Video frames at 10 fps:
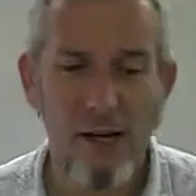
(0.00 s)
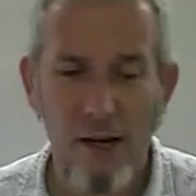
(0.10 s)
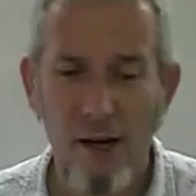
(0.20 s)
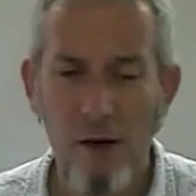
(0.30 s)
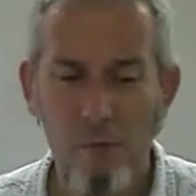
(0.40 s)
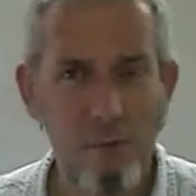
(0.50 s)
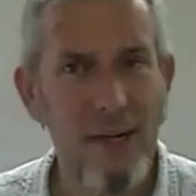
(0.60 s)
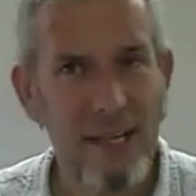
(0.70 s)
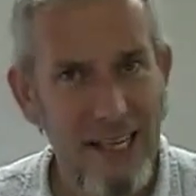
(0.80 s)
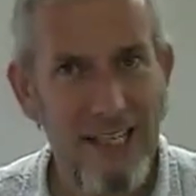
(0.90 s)
Um,
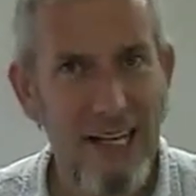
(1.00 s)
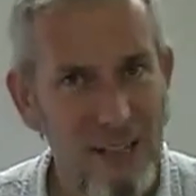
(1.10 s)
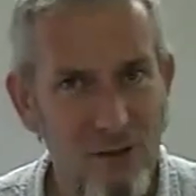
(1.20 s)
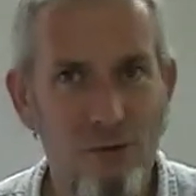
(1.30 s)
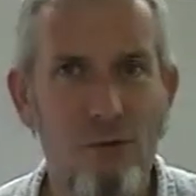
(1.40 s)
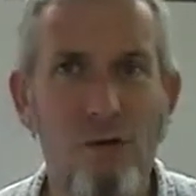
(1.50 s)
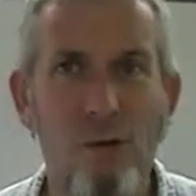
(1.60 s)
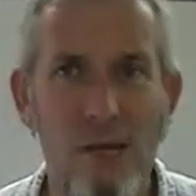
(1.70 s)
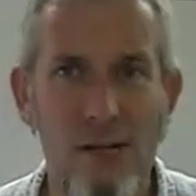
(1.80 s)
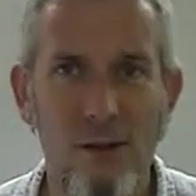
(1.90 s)
but it, it's true
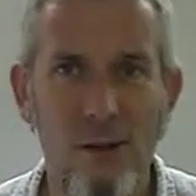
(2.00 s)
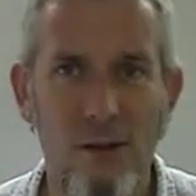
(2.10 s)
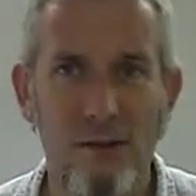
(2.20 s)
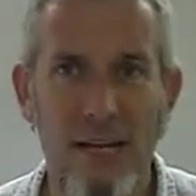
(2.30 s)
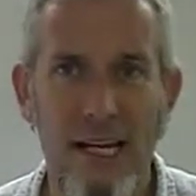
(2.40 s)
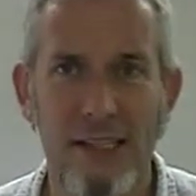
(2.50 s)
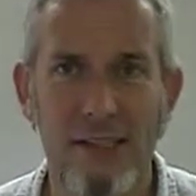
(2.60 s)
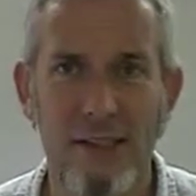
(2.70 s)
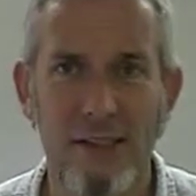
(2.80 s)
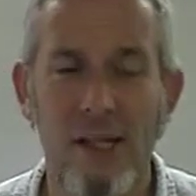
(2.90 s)
in a lot of
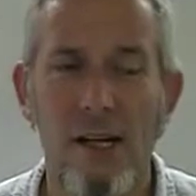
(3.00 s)
cases.